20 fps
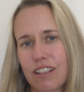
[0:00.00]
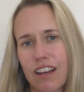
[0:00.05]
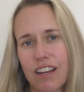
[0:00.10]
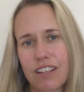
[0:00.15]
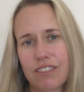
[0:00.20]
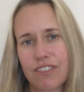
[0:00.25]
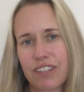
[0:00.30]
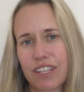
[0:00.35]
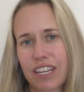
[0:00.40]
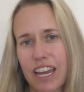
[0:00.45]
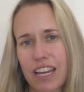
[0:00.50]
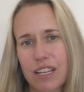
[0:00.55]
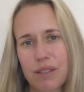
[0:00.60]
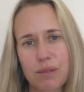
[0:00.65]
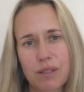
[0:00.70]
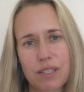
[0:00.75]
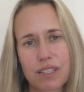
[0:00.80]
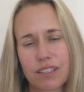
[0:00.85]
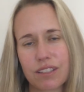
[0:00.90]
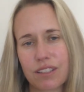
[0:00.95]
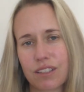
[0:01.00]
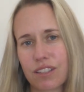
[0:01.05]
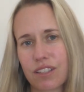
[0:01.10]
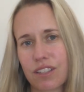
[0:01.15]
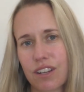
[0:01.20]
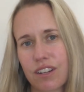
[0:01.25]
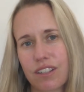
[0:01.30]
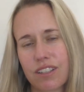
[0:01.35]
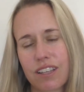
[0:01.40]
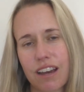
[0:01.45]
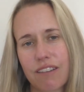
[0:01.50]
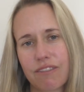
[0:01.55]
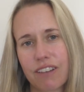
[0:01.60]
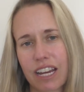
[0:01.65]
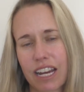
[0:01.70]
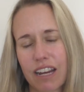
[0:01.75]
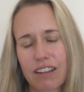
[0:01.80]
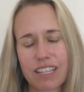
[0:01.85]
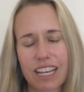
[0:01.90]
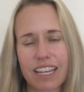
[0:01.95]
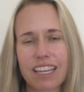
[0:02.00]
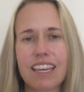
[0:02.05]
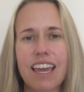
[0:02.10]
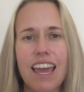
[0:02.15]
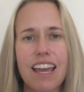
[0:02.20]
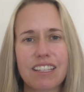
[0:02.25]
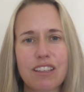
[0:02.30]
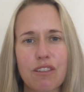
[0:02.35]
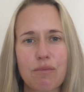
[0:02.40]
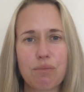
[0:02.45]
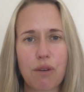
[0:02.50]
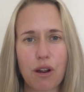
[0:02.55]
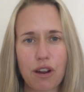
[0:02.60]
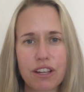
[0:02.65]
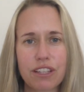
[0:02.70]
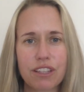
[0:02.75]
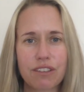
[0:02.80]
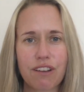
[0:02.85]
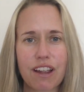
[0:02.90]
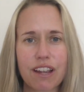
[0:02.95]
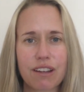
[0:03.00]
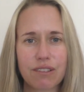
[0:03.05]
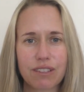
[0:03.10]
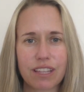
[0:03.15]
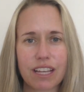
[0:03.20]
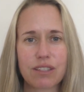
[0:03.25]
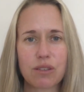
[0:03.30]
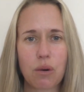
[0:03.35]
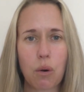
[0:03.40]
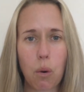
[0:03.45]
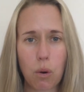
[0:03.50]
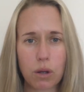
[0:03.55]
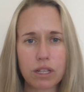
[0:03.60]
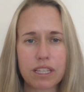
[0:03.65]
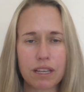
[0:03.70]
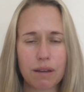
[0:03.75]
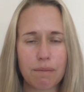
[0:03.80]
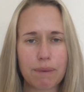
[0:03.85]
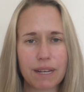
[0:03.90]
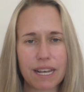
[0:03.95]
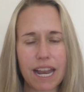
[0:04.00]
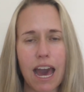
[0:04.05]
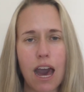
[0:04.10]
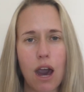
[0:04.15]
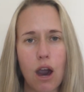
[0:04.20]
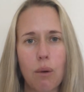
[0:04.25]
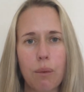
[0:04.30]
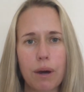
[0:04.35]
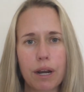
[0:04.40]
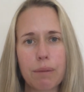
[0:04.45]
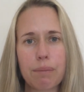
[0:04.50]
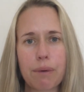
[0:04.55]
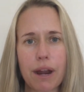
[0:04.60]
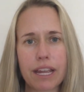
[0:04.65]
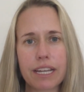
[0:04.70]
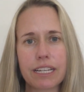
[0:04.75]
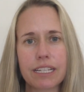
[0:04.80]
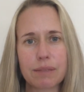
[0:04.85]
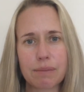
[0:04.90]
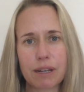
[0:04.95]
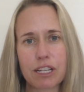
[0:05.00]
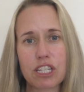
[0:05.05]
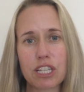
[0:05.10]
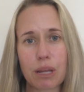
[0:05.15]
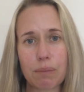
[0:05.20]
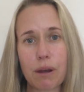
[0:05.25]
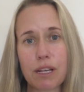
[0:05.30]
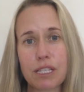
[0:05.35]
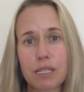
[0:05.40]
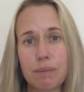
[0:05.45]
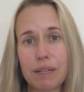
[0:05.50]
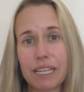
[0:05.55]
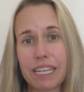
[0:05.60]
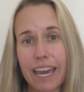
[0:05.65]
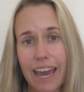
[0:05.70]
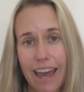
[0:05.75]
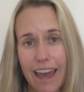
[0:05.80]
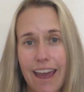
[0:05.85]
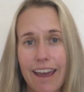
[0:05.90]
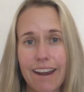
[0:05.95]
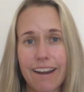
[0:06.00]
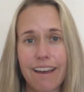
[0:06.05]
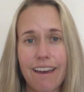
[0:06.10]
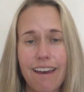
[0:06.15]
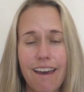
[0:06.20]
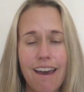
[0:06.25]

last few Ks were still so tough. Like I was like, yes, I've broken the record, that's awesome, but now I want to break it as much as I possibly can.